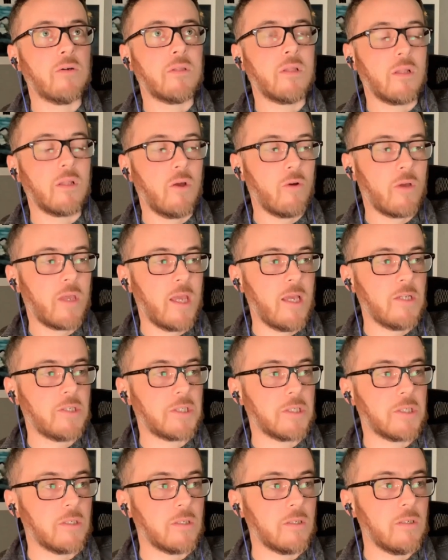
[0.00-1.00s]
the
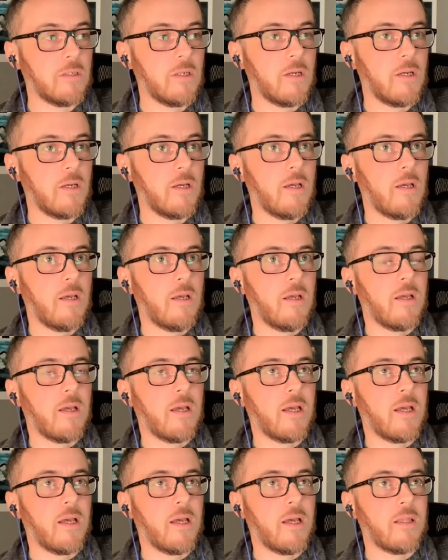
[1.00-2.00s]
location,
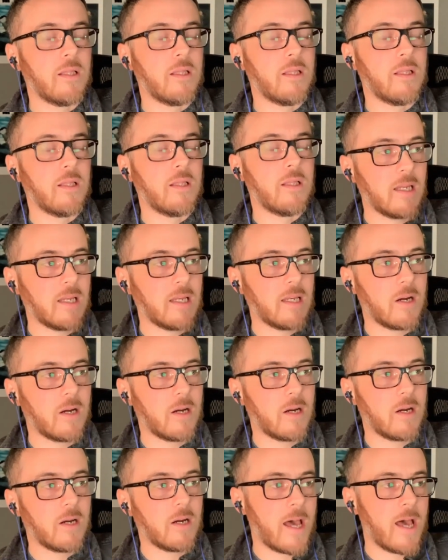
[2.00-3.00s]
and then secondary
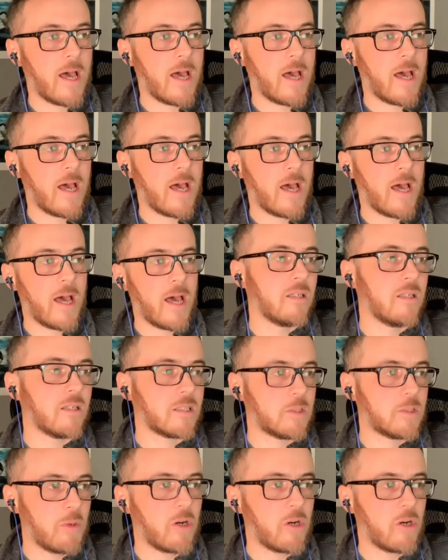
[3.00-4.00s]
to that is the
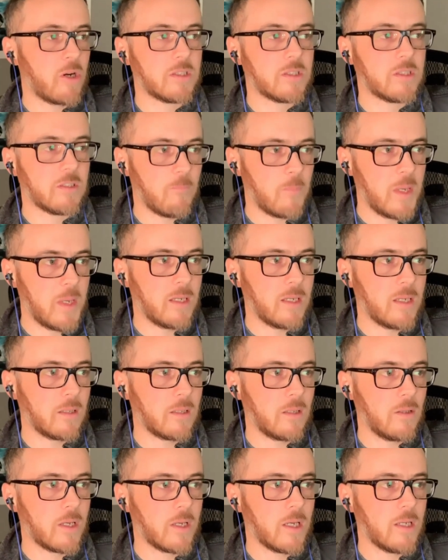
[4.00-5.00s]
experience of being in the
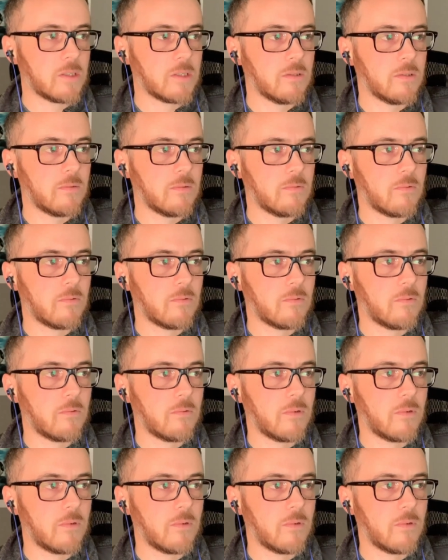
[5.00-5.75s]
location, right?